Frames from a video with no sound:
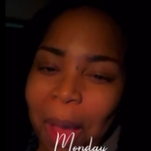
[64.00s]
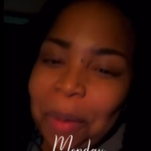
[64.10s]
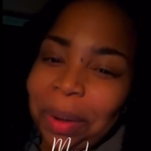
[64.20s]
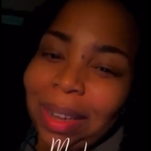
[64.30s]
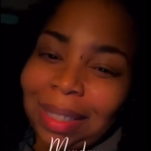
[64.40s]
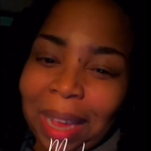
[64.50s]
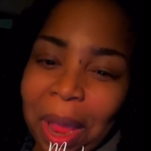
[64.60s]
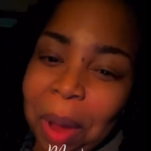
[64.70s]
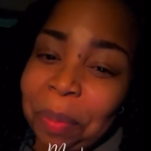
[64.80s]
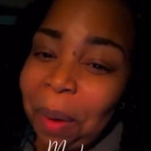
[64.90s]
I want to say
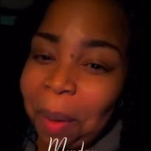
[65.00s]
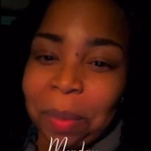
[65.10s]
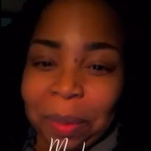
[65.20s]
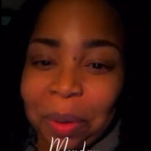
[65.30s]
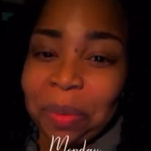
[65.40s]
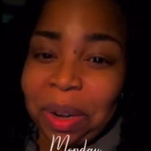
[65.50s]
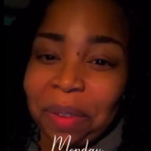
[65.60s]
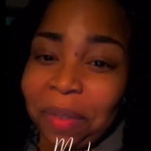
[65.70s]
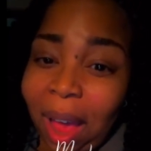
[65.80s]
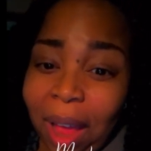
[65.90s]
I probably wouldn't
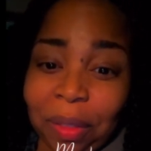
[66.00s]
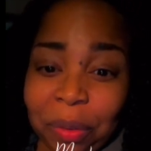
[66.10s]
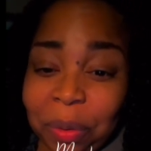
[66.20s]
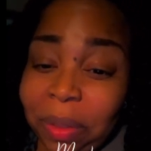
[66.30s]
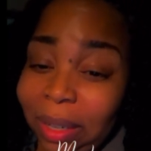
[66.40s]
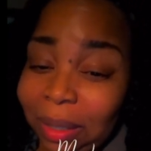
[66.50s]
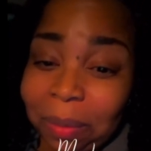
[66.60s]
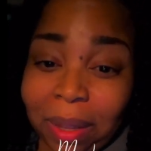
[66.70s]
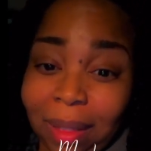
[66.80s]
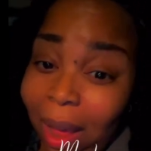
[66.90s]
have gotten through this
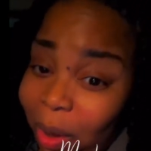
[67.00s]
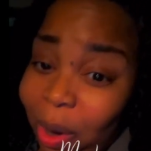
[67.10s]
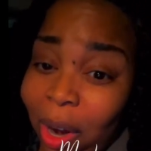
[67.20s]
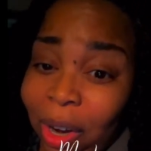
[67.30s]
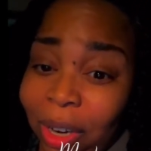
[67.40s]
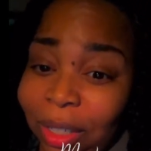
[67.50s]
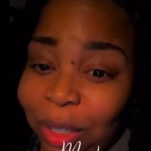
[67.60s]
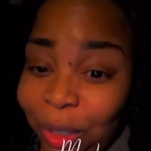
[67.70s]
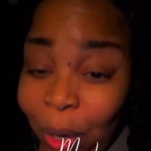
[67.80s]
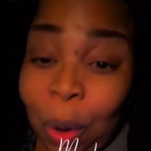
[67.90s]
without her.
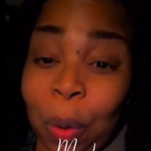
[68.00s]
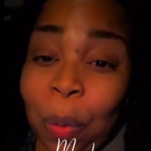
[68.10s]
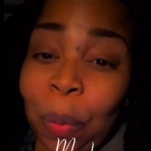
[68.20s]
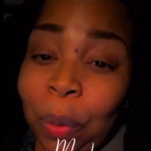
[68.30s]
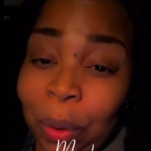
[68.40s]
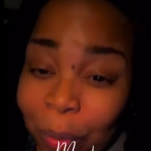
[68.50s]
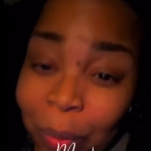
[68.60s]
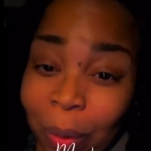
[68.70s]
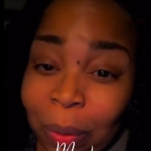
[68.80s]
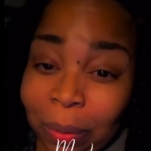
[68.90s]
So,
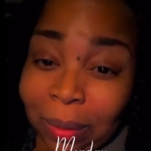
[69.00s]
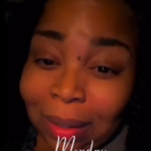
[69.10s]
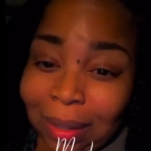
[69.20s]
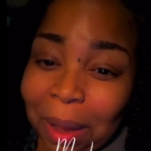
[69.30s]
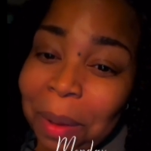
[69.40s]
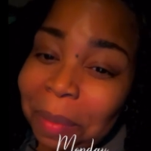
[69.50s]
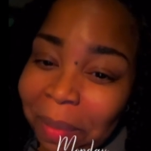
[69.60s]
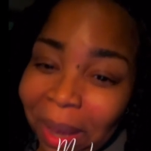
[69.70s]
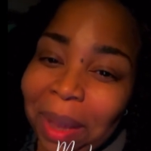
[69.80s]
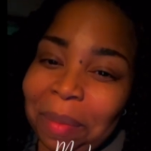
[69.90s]
kudos,
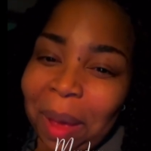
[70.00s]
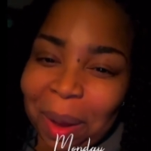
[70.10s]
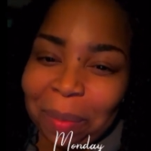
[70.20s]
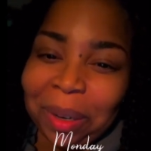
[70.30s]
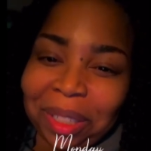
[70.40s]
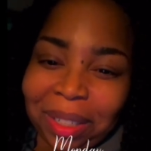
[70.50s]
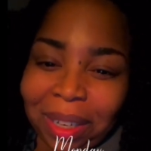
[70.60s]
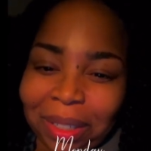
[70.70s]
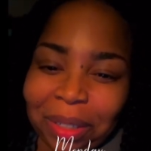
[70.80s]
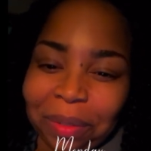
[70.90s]
babe. I
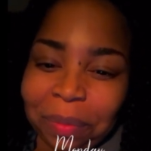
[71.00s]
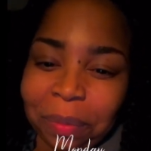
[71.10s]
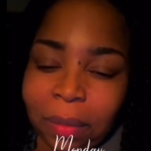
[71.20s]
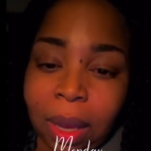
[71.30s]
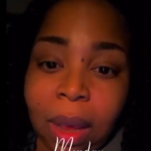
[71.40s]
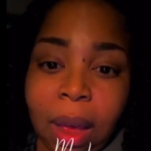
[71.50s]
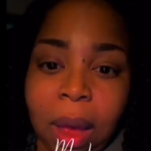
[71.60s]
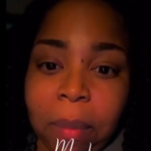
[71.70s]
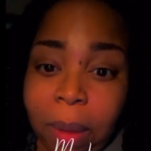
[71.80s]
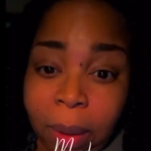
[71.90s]
appreciate you.
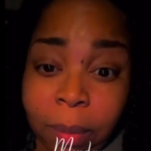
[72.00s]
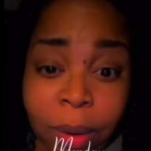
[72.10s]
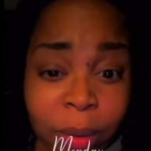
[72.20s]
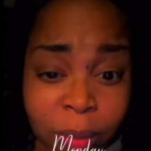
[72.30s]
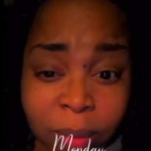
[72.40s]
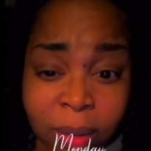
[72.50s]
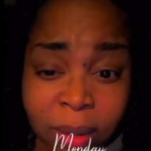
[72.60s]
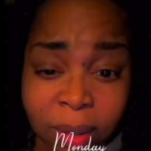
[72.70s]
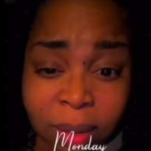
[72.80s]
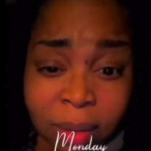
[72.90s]
My muse,